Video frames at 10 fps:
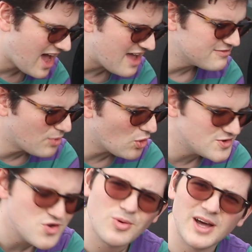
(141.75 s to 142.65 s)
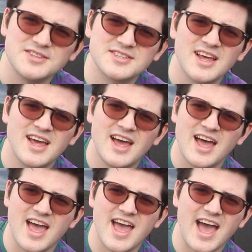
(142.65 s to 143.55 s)
I have bought new ones.
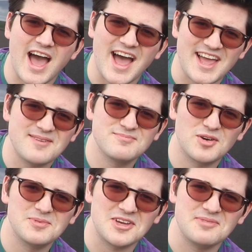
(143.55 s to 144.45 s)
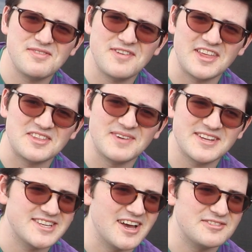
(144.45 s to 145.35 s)
I am probably going to be fitting them
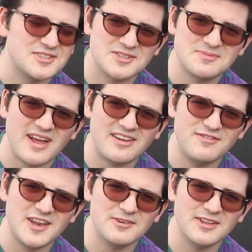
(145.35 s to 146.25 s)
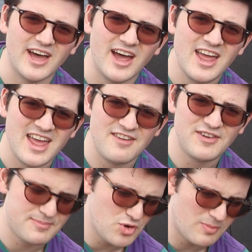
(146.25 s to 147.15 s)
myself, so expect a video on that if
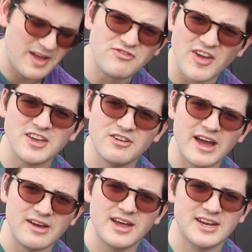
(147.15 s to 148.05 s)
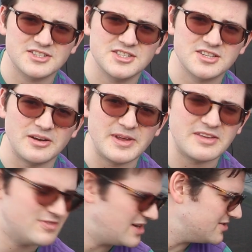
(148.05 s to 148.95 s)
I pull my finger out and actually start
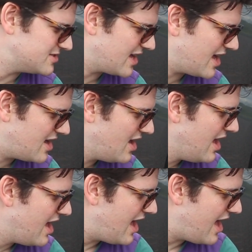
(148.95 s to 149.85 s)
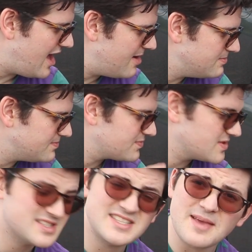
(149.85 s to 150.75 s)
making videos again.
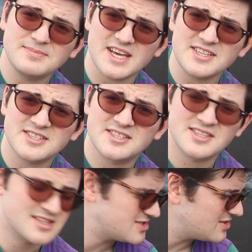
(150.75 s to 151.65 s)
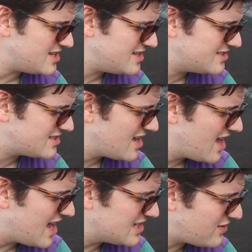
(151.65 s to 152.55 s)
Same discs, so these,
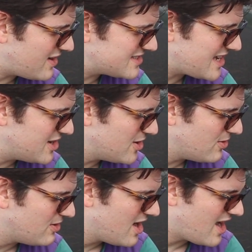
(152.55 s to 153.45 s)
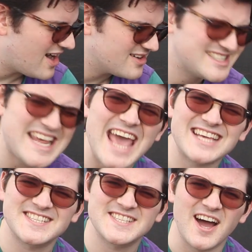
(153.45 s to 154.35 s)
as far as I know, are
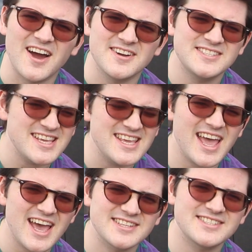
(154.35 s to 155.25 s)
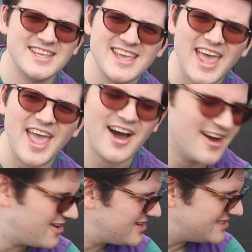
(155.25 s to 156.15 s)
Textar,
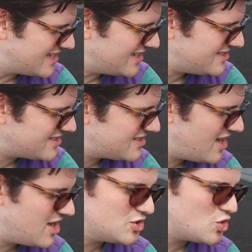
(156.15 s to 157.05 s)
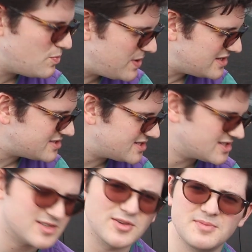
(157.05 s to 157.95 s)
T-E-X-T-A-R discs. Two piece,
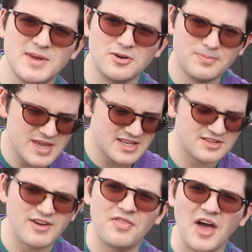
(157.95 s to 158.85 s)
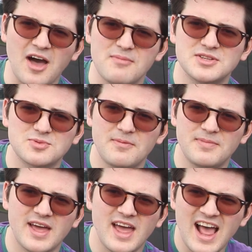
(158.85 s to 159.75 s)
so the middle piece around the hub is one
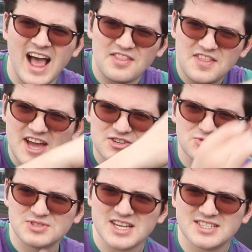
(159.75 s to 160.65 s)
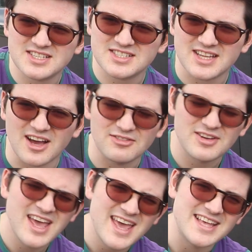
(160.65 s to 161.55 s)
bit, and then the actual disc itself
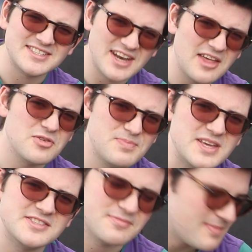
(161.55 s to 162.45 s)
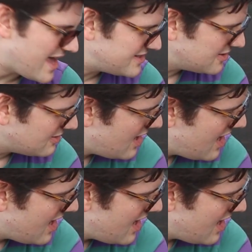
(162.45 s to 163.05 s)
is another piece of metal.